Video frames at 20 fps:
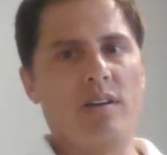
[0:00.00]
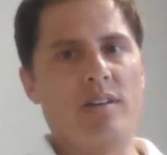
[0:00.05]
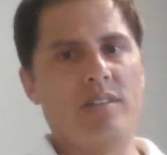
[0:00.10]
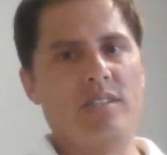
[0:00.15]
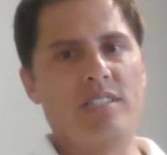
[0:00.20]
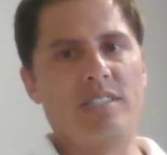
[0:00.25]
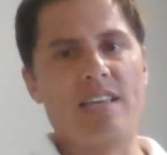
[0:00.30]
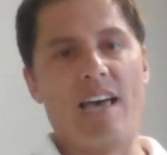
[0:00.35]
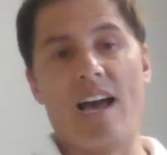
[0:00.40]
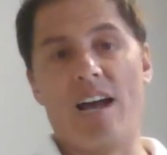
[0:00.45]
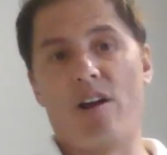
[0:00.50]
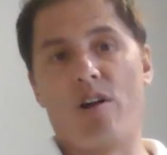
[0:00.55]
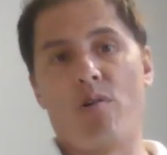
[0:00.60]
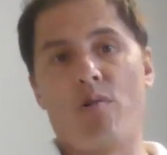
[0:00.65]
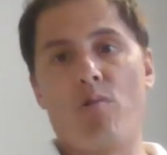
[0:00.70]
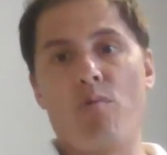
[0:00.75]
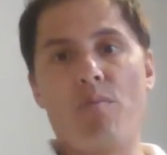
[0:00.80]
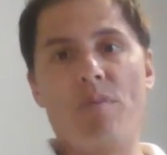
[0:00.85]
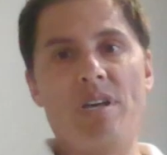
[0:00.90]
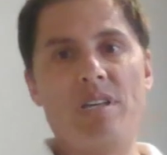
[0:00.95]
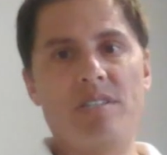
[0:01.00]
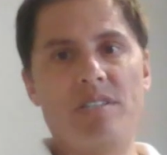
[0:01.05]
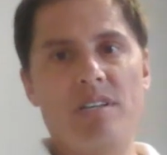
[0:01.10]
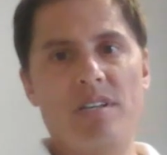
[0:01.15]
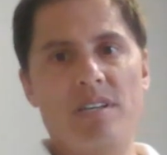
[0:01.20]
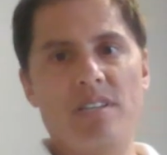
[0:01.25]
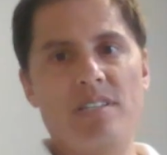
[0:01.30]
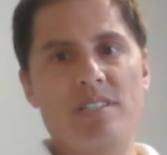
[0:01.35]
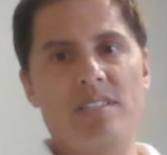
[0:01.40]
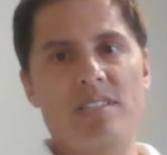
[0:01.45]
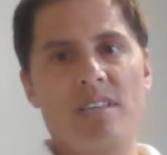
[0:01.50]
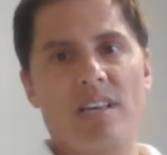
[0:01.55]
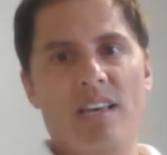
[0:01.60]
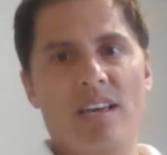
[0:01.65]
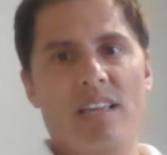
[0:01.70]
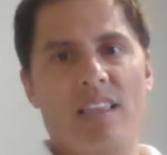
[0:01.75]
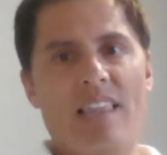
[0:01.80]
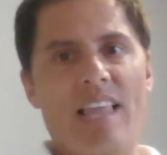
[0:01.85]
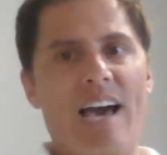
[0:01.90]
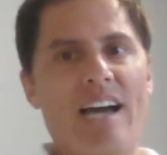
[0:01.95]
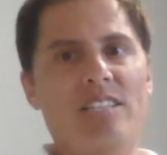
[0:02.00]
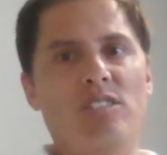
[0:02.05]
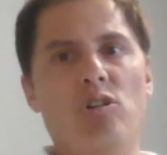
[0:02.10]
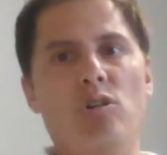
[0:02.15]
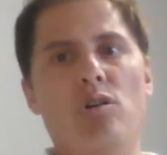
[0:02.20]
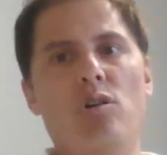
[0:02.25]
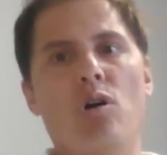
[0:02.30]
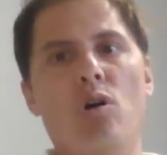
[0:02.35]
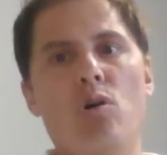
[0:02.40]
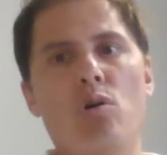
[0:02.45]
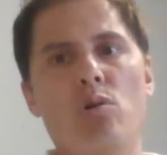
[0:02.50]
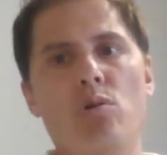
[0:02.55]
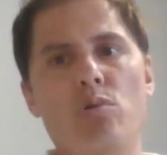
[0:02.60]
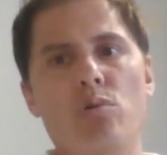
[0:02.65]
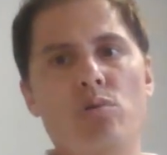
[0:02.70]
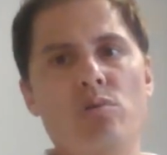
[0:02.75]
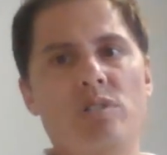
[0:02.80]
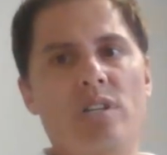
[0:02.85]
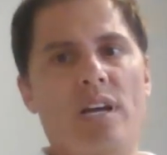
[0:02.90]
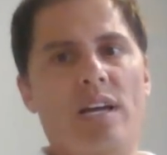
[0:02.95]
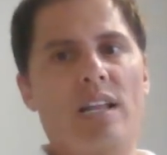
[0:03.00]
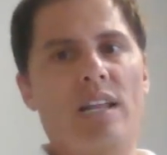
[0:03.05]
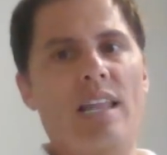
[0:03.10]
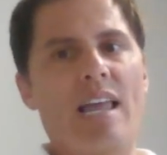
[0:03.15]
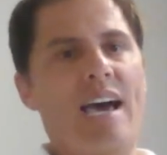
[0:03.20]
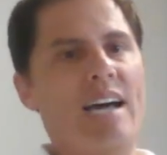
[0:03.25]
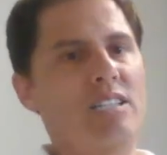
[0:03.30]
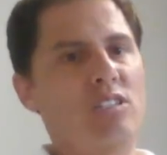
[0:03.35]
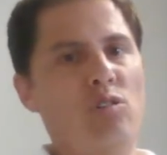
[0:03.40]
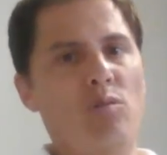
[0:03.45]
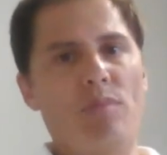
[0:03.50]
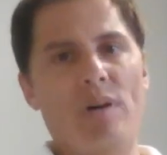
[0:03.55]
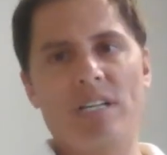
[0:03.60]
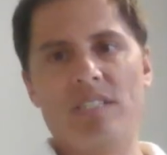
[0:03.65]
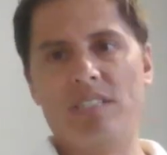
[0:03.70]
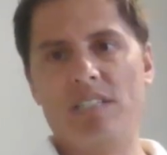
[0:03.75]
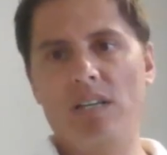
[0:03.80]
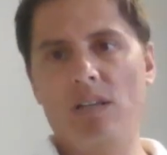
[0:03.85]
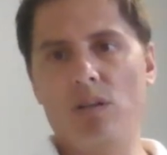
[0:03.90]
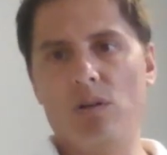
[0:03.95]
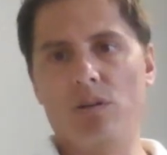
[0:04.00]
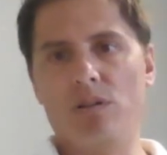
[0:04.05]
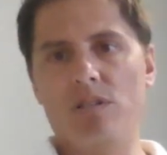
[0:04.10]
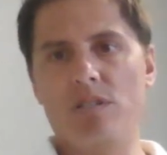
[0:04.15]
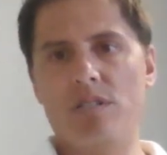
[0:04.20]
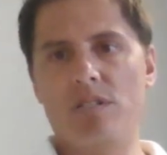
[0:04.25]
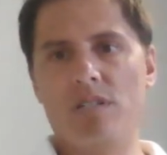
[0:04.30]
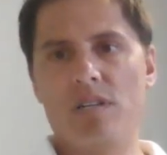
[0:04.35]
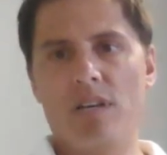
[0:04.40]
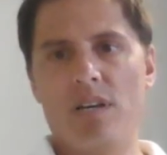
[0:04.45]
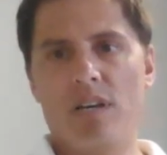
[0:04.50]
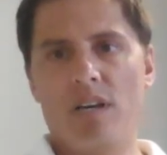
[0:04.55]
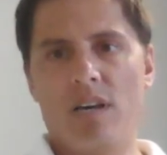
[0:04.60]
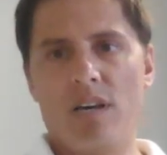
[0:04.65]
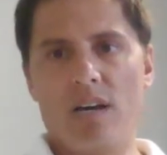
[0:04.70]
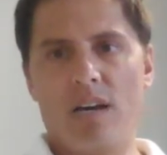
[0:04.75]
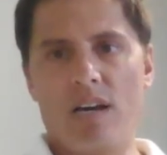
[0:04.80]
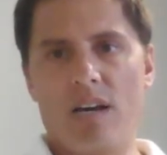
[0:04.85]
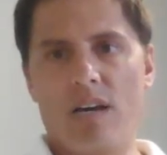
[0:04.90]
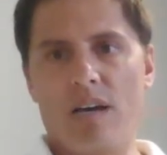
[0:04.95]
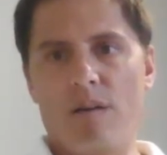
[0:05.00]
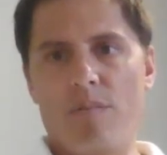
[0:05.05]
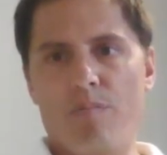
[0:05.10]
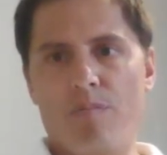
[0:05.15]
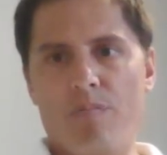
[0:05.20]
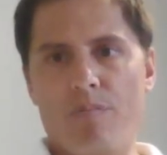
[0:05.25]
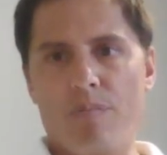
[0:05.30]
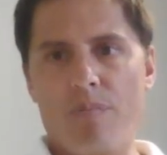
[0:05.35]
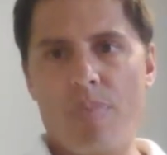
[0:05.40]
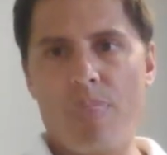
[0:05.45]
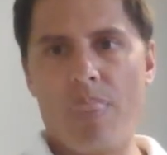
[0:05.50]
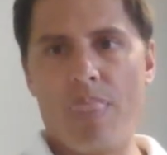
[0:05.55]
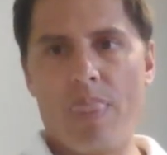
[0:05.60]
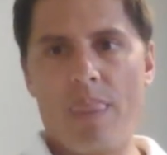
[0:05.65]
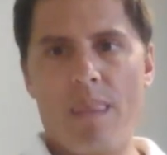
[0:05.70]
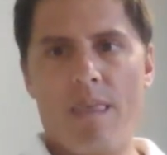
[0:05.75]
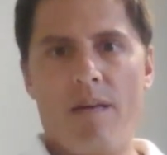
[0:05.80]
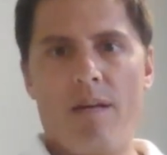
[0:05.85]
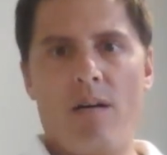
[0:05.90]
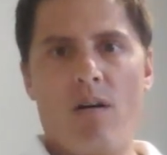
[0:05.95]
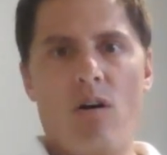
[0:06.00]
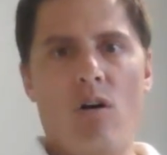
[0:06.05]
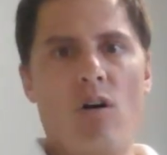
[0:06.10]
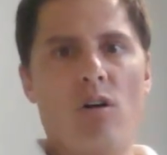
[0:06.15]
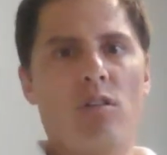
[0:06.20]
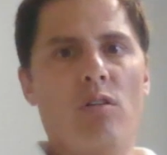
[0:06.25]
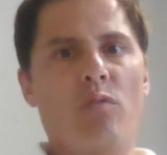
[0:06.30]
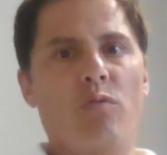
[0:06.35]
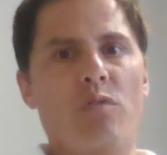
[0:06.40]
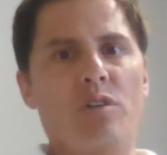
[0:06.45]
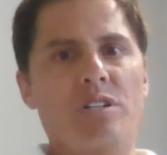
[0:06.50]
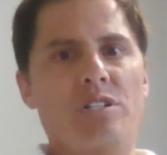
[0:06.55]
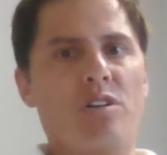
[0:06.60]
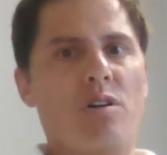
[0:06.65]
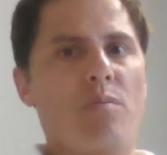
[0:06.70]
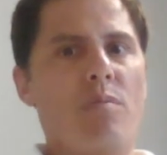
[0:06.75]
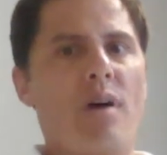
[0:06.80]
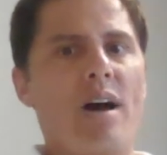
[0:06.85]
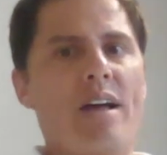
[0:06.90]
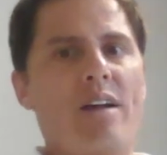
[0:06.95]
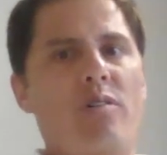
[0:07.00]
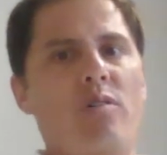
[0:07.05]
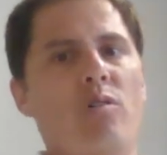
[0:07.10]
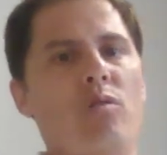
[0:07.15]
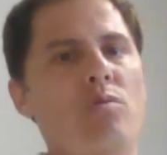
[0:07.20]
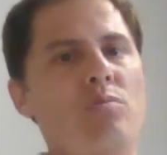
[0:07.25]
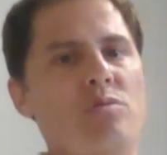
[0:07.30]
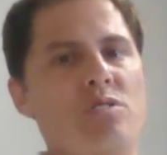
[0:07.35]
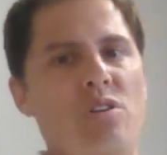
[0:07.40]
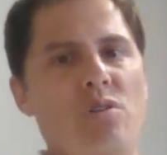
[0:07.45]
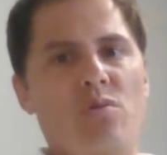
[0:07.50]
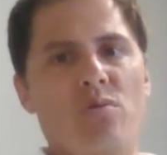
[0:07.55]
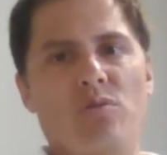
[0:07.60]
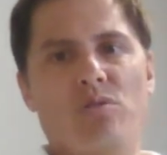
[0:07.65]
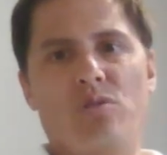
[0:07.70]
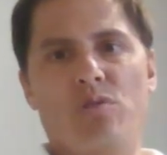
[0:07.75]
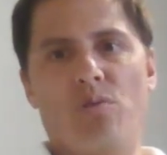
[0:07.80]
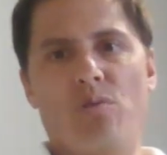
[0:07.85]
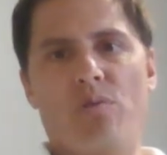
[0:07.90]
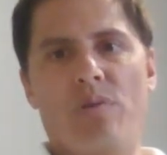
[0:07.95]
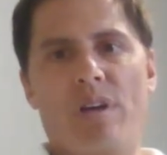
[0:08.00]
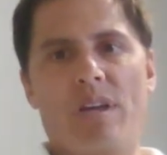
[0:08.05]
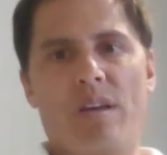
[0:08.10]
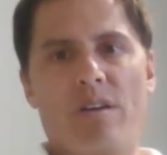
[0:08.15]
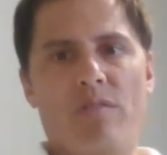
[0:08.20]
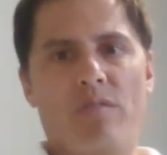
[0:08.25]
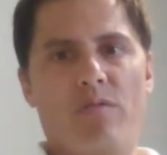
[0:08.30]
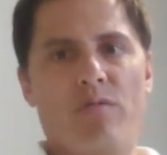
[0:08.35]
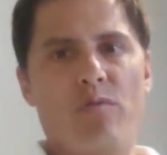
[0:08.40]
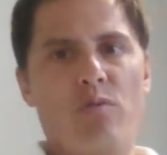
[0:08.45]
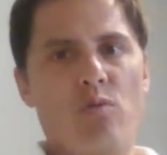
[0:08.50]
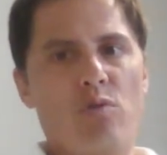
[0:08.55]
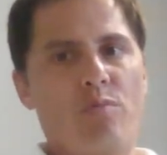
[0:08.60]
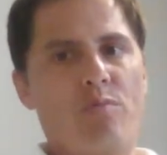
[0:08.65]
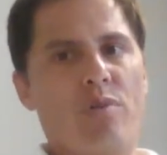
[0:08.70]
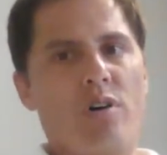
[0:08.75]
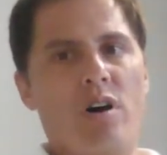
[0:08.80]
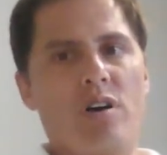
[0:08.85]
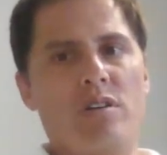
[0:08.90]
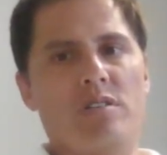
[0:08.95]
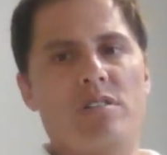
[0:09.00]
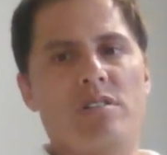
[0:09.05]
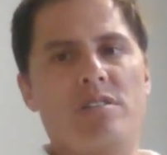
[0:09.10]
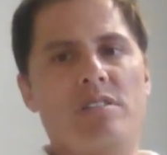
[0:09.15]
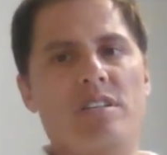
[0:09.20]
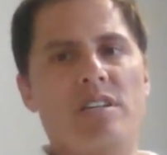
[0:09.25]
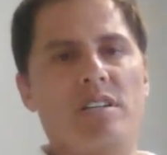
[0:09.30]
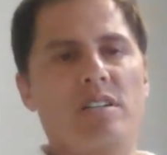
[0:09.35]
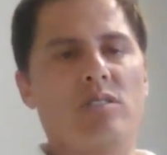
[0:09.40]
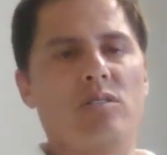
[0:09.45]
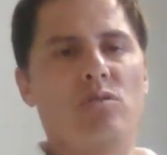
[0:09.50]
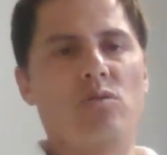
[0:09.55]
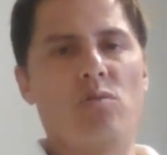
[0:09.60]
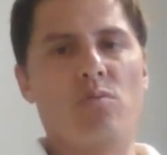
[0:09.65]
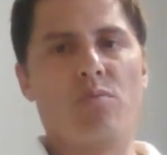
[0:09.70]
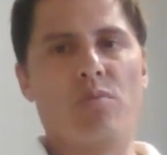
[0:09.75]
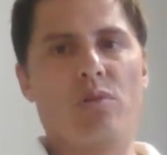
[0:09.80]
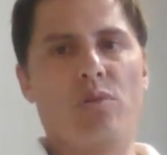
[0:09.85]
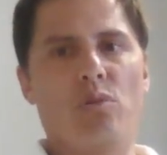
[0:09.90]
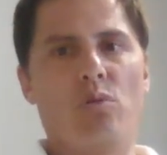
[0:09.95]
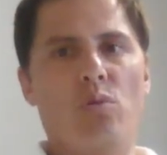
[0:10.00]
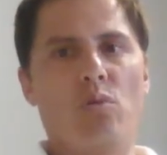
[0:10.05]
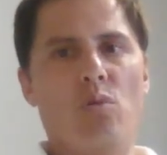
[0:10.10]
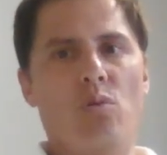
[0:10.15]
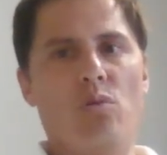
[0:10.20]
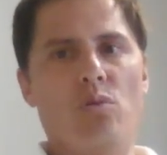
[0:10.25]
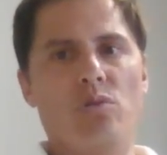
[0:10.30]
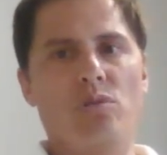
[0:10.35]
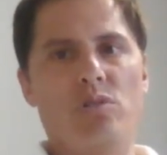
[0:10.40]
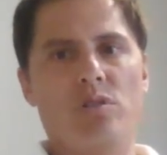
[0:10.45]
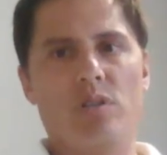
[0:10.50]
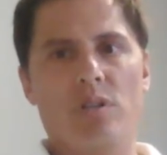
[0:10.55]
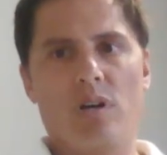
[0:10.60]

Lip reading: Saccharomyces, Lactococcus, and Lactobacillus, um, all of which are microbes used during food processing to produce